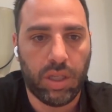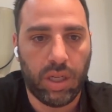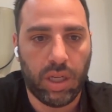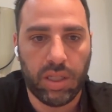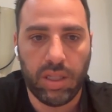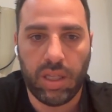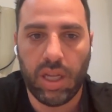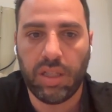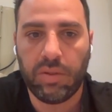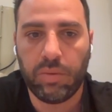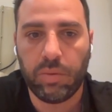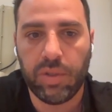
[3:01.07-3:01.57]

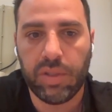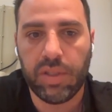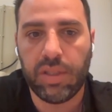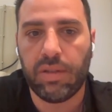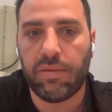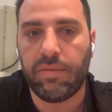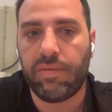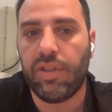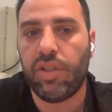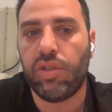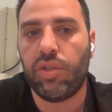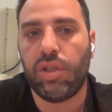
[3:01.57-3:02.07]
And that was
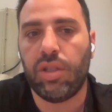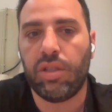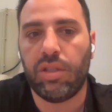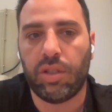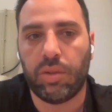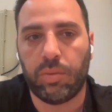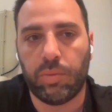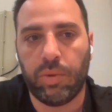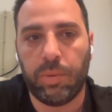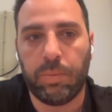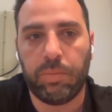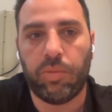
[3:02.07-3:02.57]
the vision
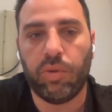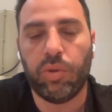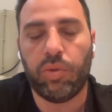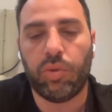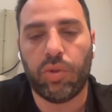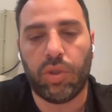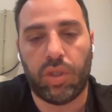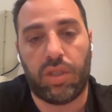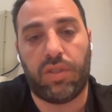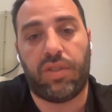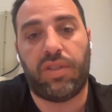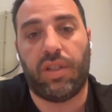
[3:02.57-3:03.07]
that we put
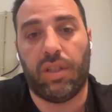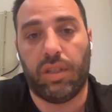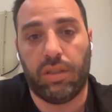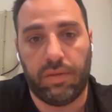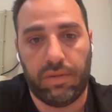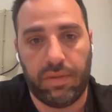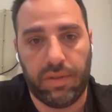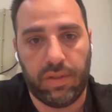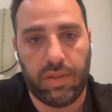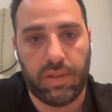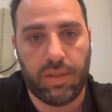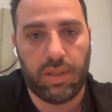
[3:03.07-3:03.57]
to
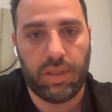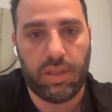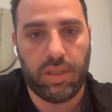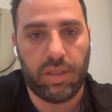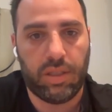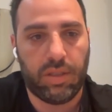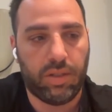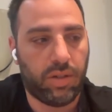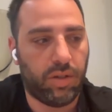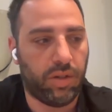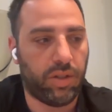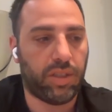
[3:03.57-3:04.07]
ourselves.
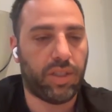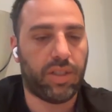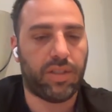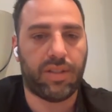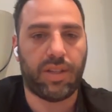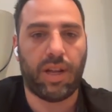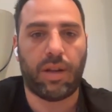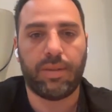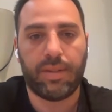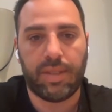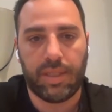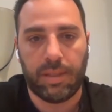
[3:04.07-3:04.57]
Okay,
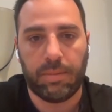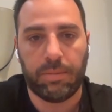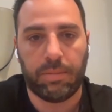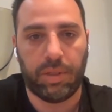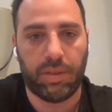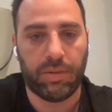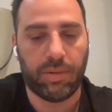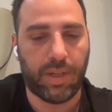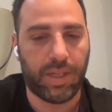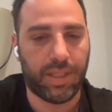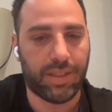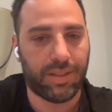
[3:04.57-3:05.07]
sounds
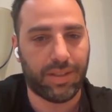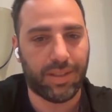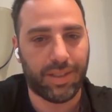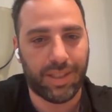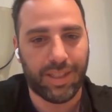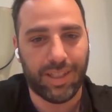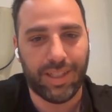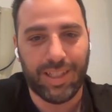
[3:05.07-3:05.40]
simple, right?